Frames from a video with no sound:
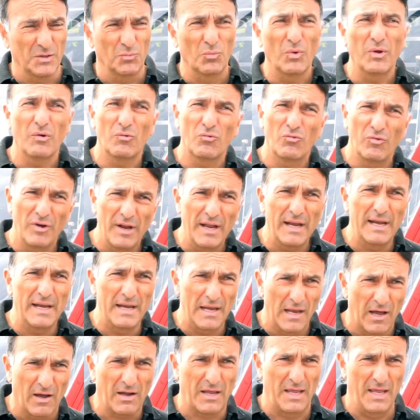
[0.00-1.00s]
And we're really
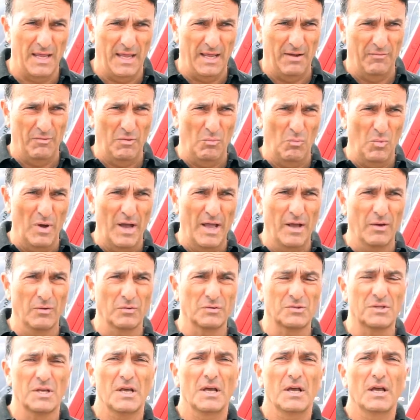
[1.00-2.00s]
lucky here in
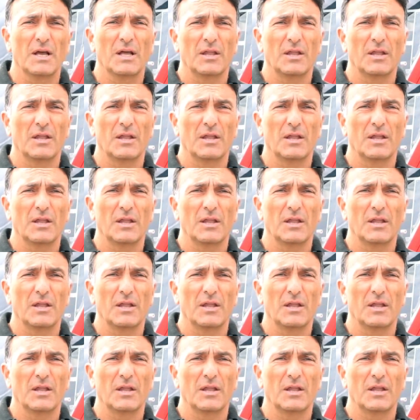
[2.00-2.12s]
Wales